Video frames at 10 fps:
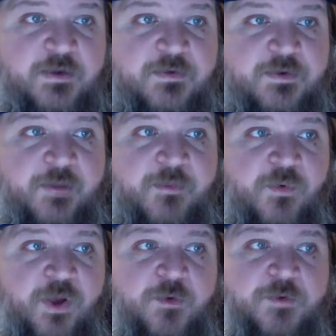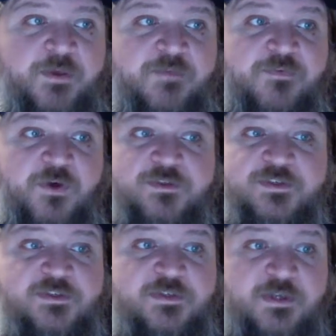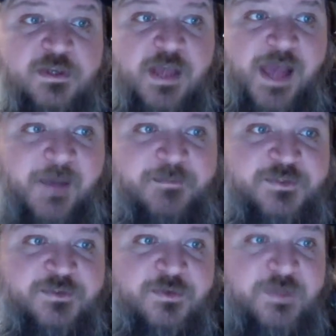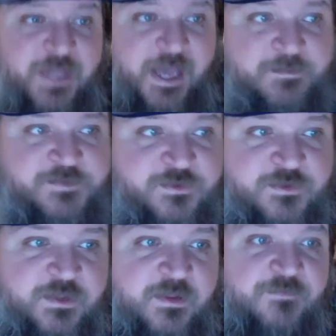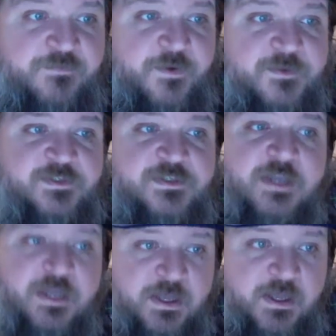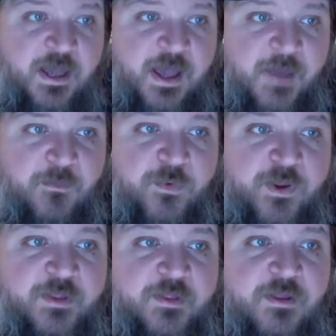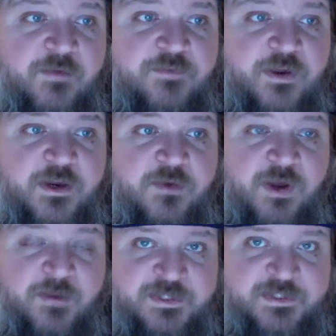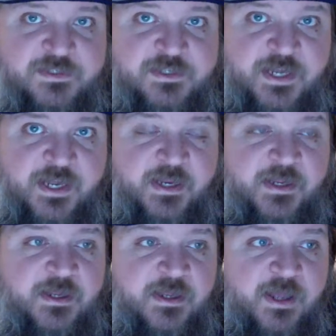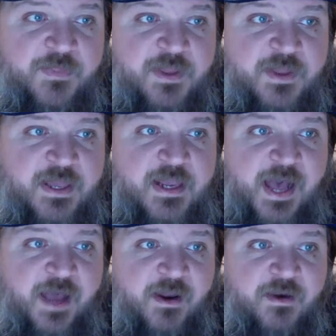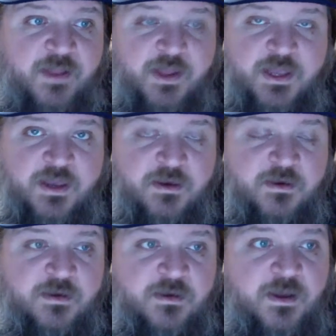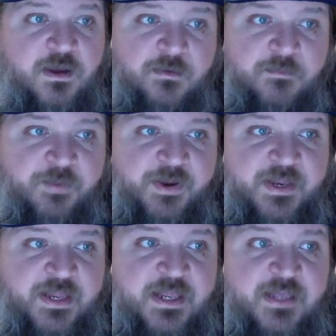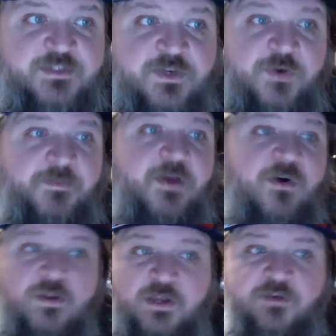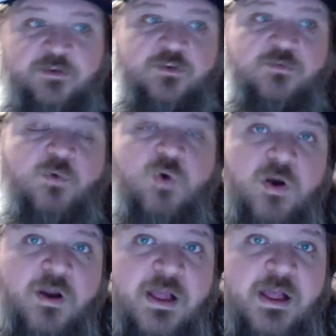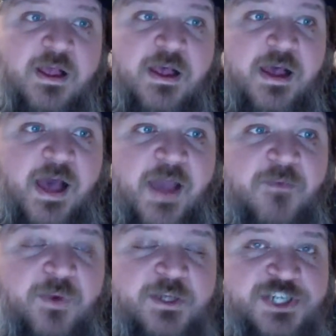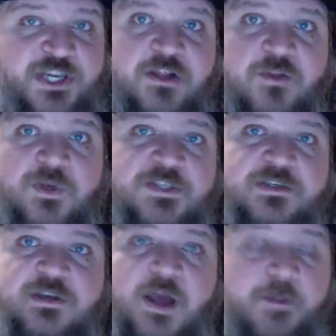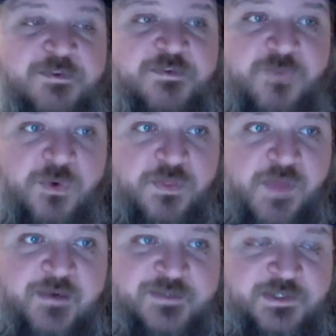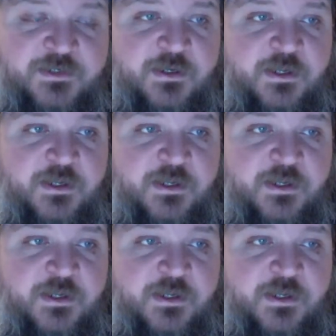Number one would be Fultz. Absolutely love Fultz. I really love Duncan Robinson today. I think he got unlucky, but he is going to be called on to do more. I wish Hill wasn't up to 4,000,